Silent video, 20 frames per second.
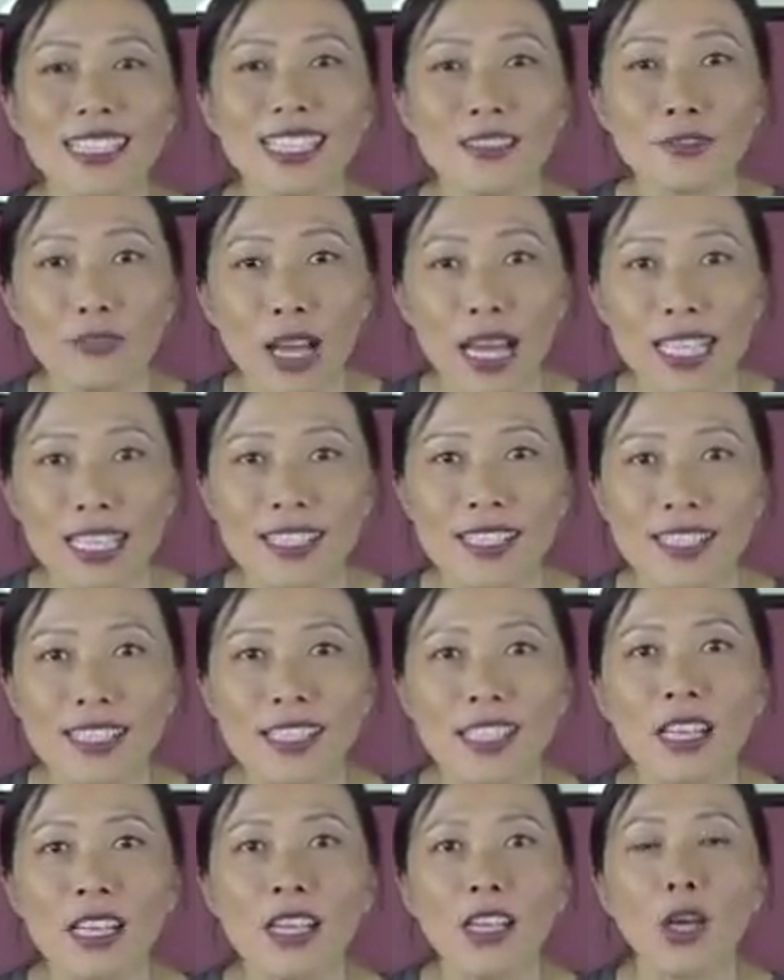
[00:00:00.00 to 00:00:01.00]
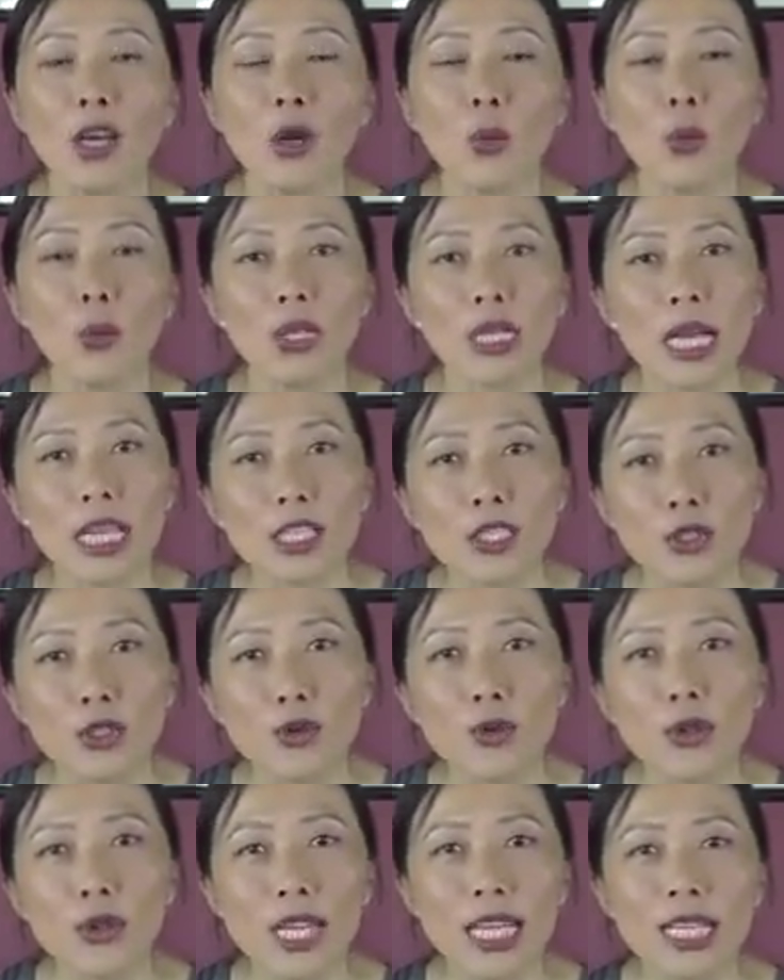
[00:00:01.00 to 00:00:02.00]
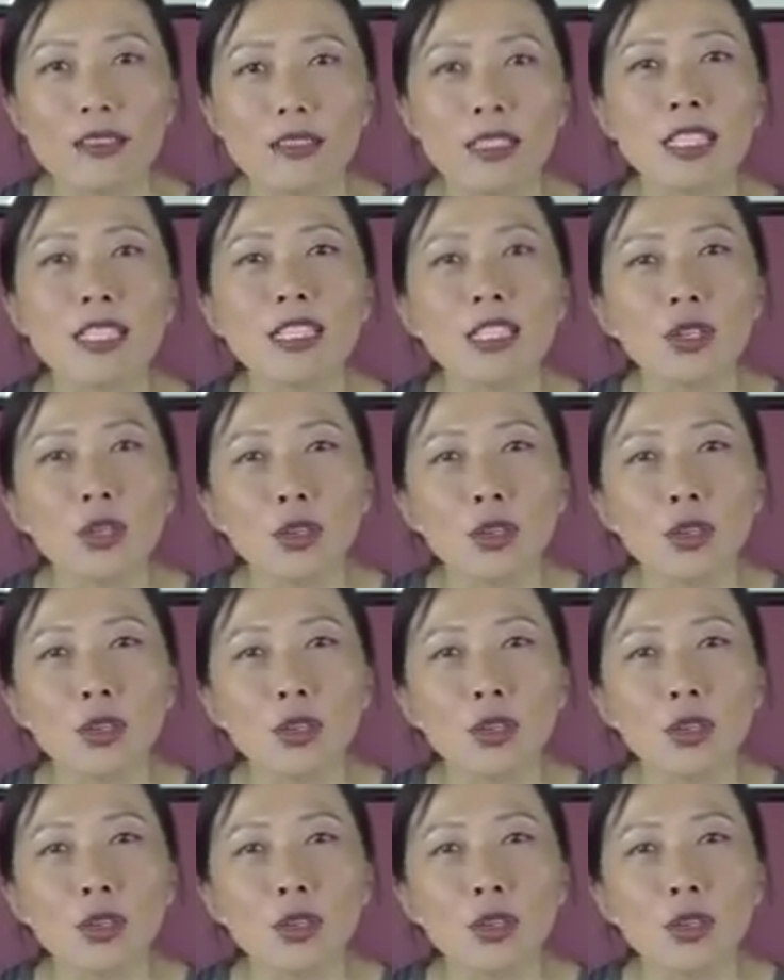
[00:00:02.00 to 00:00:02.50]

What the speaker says: advice, what I do there is